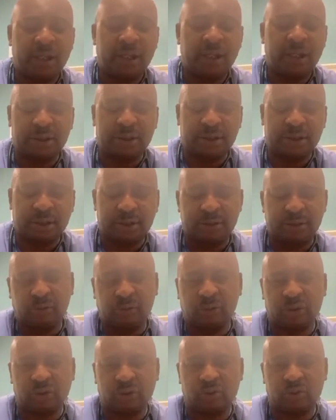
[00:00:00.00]
page
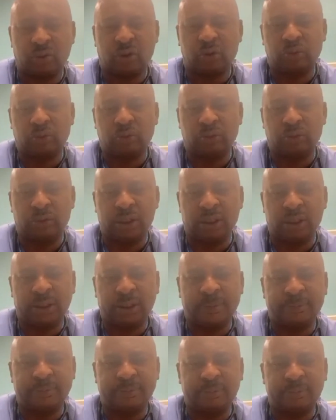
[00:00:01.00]
was what
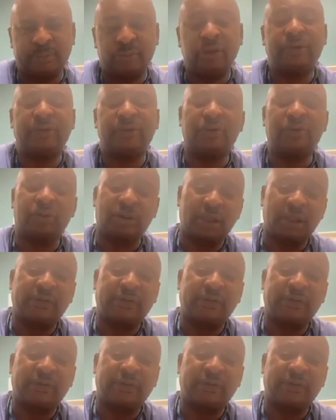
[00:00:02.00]
we moved to